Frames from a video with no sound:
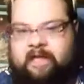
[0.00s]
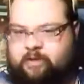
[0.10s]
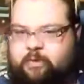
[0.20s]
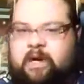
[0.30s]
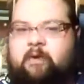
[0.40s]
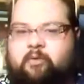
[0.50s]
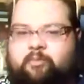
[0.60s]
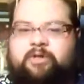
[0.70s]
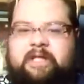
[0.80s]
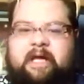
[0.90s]
That's where I
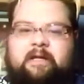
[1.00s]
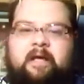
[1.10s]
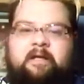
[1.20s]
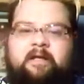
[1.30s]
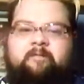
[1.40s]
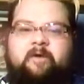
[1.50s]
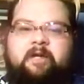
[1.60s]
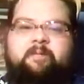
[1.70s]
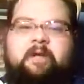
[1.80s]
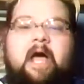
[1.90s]
would put that
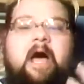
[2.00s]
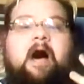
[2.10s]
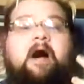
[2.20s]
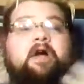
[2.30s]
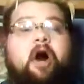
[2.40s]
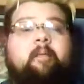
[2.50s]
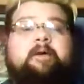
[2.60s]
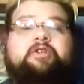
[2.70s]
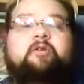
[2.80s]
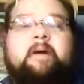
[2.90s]
difference. But
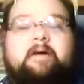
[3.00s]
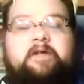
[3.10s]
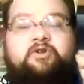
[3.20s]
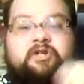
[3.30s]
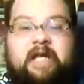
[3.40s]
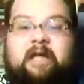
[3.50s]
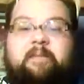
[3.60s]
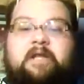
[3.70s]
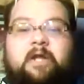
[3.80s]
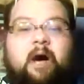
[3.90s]
comics are about
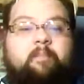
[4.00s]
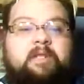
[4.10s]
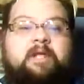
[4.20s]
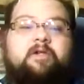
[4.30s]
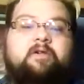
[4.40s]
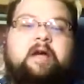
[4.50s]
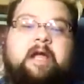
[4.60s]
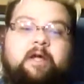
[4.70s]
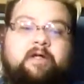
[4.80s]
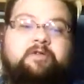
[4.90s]
entertainment, not political or
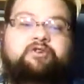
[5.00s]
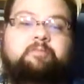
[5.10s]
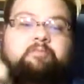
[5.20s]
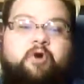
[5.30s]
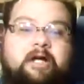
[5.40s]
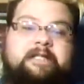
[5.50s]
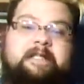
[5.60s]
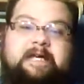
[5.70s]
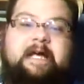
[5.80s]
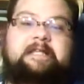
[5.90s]
ideology
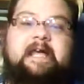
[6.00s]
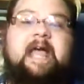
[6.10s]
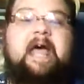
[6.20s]
proselytizing,